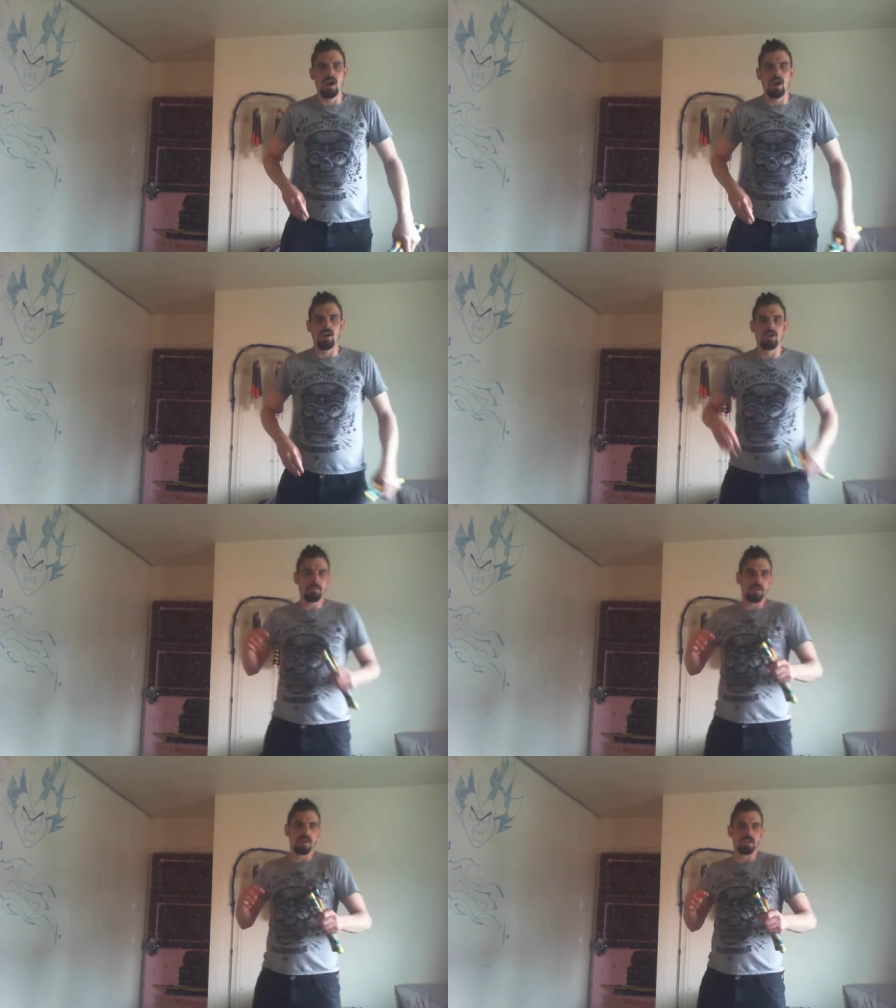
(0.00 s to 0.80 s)
only
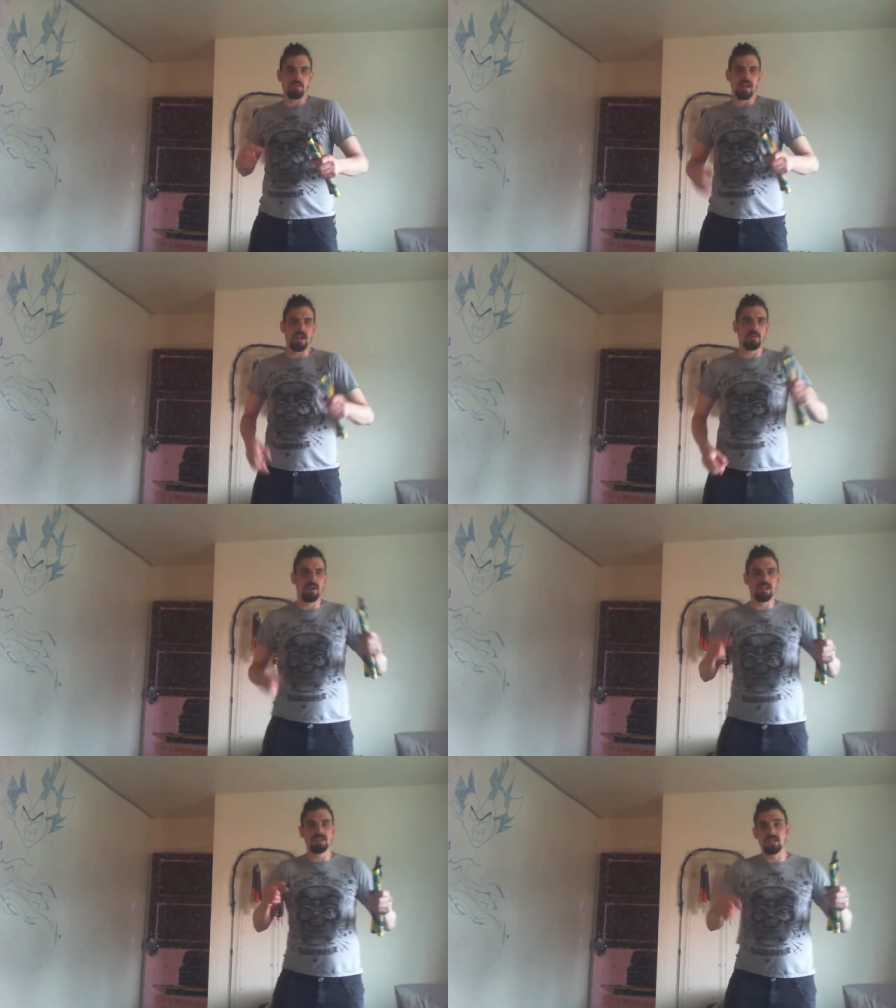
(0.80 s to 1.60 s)
because when I
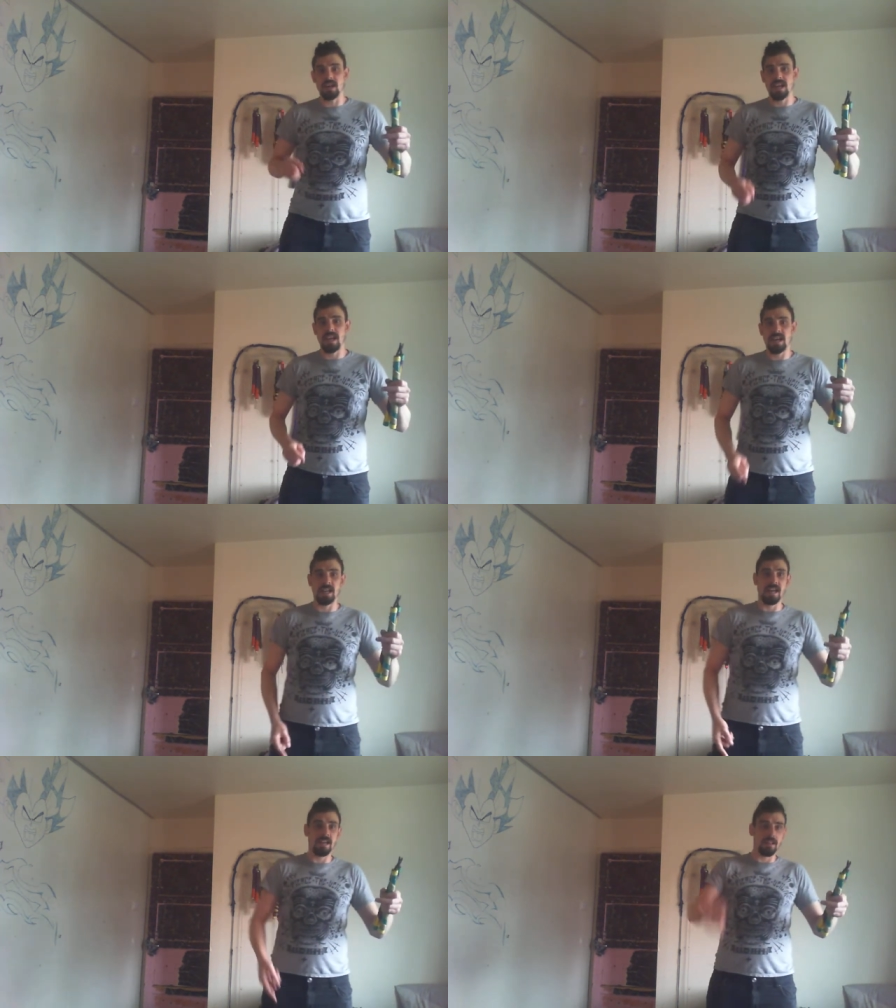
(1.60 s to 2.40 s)
when I start
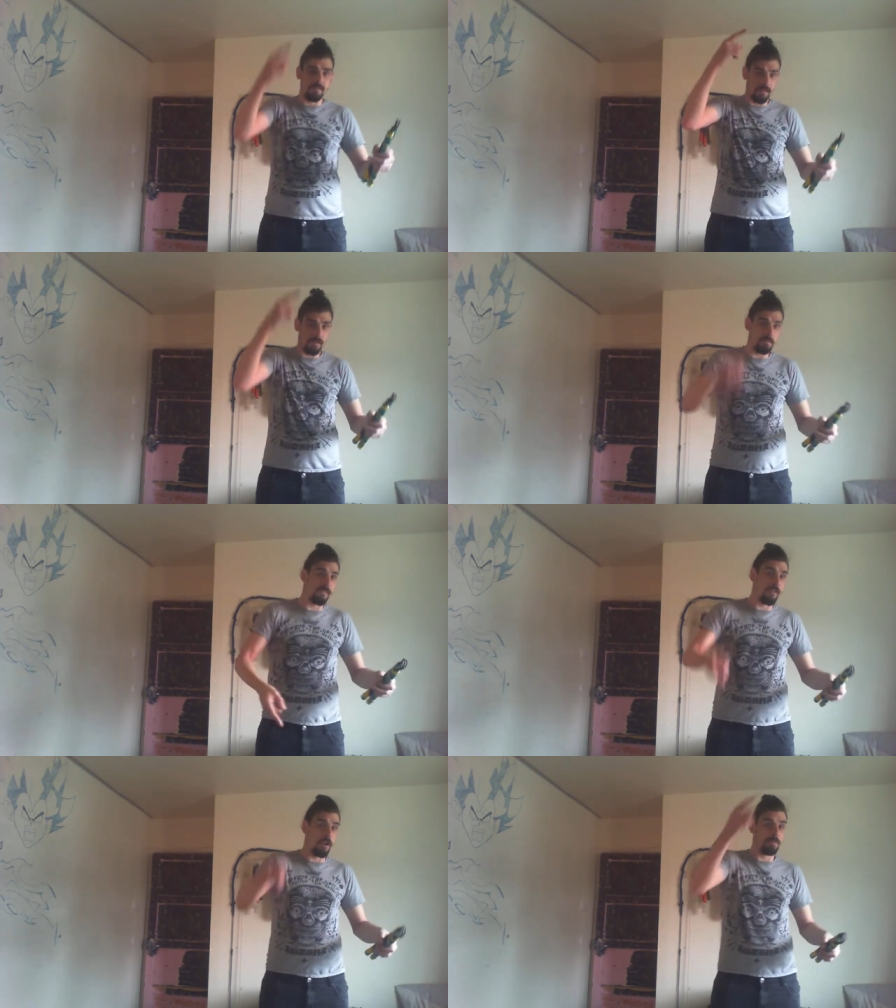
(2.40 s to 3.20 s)
kicking it, the
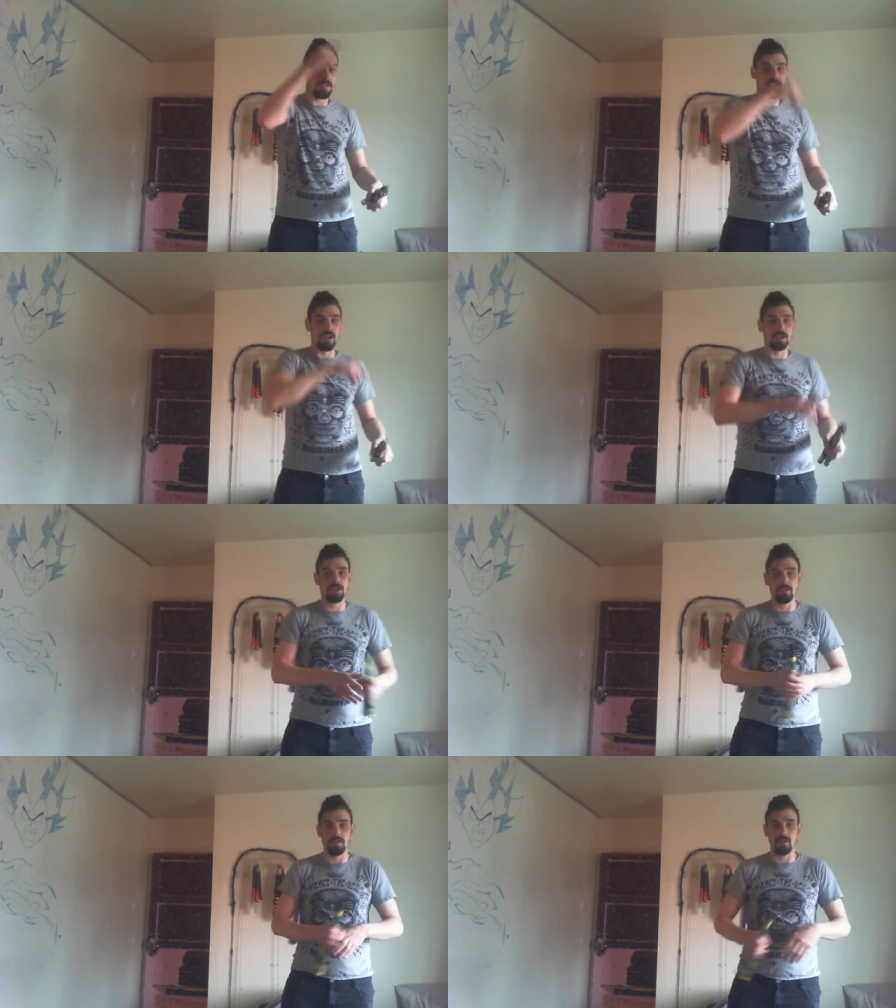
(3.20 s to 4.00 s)
foam starts
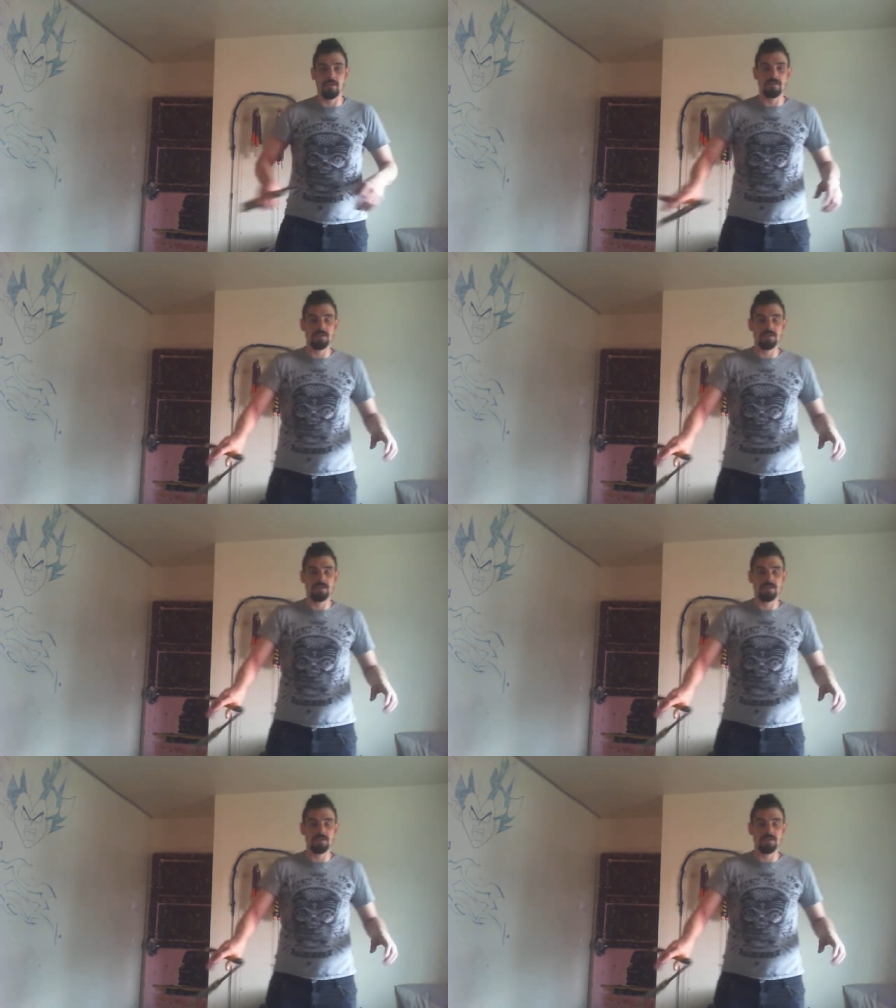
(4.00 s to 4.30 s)
shooting off.